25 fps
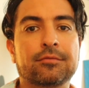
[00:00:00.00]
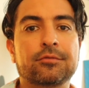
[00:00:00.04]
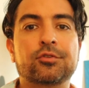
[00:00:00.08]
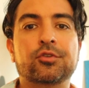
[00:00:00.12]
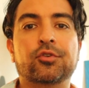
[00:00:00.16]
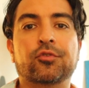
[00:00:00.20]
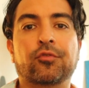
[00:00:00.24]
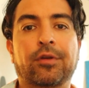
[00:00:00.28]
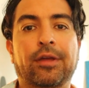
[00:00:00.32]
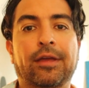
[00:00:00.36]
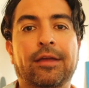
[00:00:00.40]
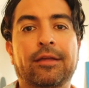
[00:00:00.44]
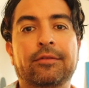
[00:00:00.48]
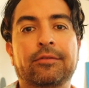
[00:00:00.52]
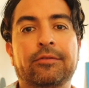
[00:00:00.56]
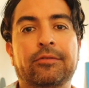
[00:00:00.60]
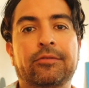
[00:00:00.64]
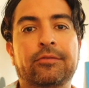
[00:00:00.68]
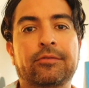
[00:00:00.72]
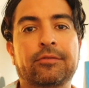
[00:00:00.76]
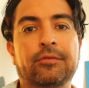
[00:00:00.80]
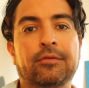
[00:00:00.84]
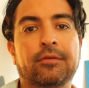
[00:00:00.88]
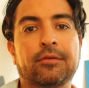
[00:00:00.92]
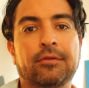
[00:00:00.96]

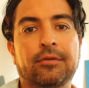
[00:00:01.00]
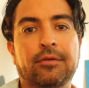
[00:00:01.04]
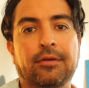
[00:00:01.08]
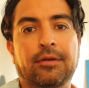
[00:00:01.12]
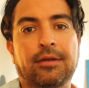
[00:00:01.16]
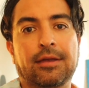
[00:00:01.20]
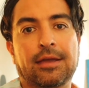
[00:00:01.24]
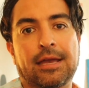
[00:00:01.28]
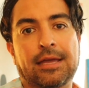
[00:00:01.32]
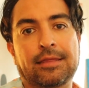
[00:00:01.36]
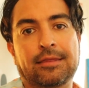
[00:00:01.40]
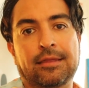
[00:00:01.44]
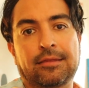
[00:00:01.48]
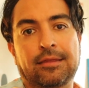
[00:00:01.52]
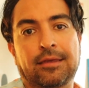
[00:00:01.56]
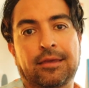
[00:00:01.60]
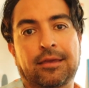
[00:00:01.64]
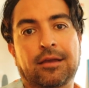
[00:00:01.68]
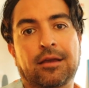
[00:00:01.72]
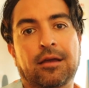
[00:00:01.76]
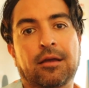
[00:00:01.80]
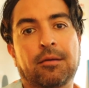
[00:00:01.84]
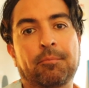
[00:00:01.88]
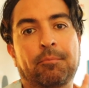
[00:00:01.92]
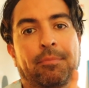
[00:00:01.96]
trans and then they
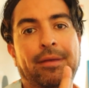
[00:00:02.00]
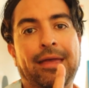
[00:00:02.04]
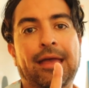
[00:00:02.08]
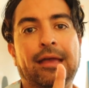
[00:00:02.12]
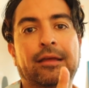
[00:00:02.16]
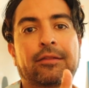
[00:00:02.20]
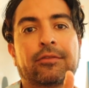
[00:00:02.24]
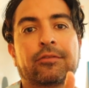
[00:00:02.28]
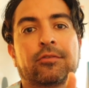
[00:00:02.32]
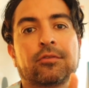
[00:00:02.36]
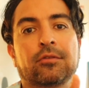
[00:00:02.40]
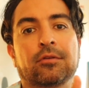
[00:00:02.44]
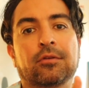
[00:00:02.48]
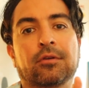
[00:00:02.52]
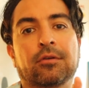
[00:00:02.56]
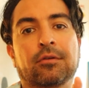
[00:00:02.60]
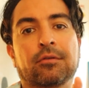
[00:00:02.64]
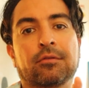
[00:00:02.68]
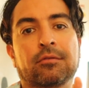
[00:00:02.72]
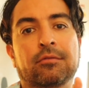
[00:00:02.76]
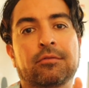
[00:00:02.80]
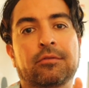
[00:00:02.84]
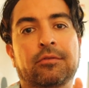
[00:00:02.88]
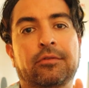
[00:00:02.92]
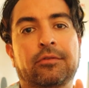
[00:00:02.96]
come back to
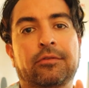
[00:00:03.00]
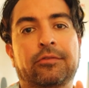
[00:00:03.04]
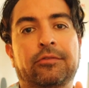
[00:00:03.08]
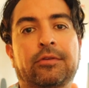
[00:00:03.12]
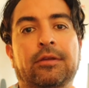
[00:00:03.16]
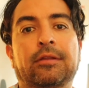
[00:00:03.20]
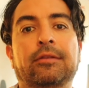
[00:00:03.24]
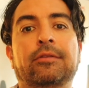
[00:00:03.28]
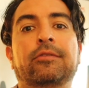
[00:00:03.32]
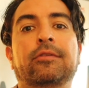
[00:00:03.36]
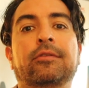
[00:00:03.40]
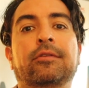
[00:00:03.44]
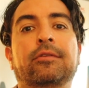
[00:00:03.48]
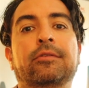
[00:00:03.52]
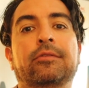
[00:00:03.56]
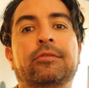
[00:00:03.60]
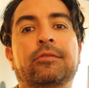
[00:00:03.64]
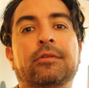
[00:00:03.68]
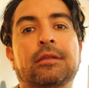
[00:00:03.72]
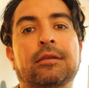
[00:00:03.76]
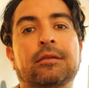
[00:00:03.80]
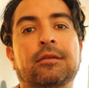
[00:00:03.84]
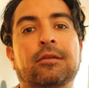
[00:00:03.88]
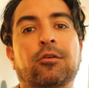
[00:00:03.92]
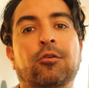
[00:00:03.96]
their senses
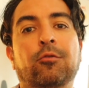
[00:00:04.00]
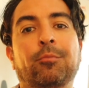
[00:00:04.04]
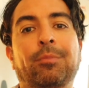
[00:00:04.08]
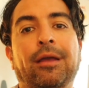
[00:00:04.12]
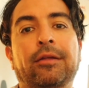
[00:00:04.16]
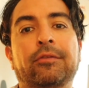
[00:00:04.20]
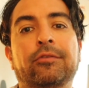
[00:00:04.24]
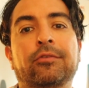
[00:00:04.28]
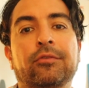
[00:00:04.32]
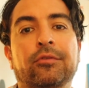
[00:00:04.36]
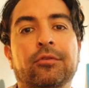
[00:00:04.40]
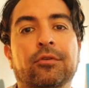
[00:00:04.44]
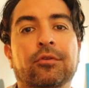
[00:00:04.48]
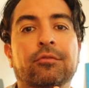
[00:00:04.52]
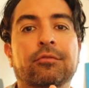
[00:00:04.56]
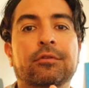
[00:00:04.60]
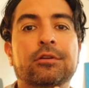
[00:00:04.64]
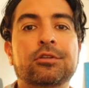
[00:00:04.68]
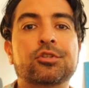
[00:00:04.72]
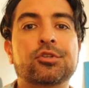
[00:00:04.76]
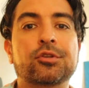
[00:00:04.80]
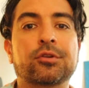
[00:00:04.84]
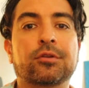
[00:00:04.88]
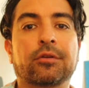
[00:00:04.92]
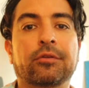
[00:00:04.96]
and go back to their
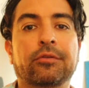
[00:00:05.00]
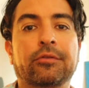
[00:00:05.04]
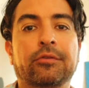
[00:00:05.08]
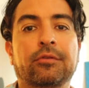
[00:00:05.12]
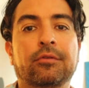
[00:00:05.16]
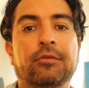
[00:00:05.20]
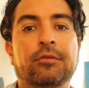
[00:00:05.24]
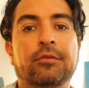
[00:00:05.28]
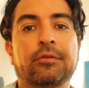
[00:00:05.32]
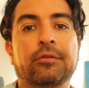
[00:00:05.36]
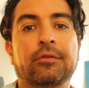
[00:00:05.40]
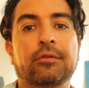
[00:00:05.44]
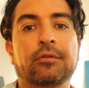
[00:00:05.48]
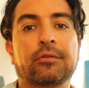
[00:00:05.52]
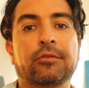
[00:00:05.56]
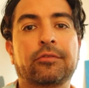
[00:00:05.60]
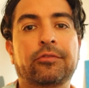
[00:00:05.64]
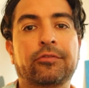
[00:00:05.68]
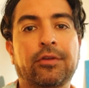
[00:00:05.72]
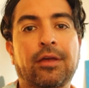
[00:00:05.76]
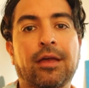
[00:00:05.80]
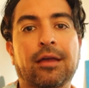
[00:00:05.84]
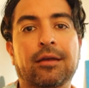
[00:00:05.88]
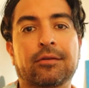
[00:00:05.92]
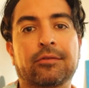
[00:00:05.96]
original
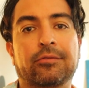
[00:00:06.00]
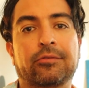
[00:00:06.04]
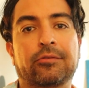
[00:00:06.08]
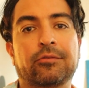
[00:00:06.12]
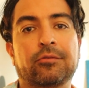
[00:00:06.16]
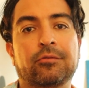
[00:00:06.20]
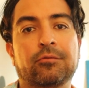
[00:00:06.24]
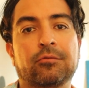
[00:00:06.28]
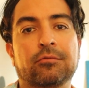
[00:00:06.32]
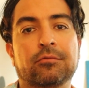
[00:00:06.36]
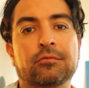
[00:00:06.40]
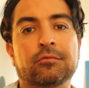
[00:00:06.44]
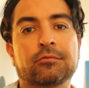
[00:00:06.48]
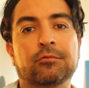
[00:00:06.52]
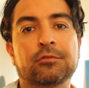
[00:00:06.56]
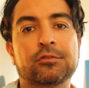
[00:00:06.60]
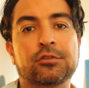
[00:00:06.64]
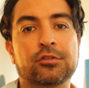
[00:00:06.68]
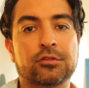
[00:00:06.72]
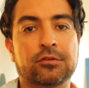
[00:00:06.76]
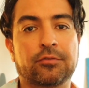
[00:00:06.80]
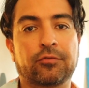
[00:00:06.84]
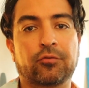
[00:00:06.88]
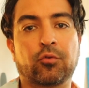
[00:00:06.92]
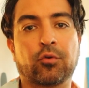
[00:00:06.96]
sex, which
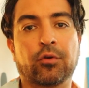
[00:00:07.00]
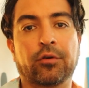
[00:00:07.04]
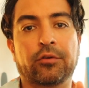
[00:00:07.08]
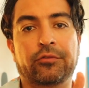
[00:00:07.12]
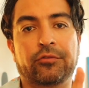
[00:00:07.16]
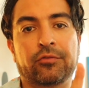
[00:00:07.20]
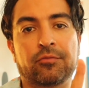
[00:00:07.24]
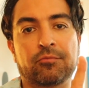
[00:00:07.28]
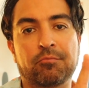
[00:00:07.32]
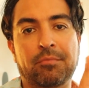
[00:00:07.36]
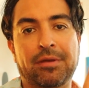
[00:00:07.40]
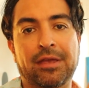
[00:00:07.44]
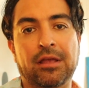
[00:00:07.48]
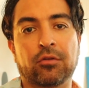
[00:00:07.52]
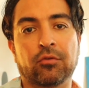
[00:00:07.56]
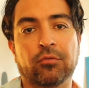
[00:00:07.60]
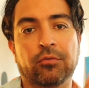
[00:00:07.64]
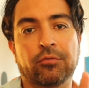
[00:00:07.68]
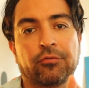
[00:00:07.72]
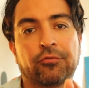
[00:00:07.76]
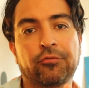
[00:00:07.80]
is of course male or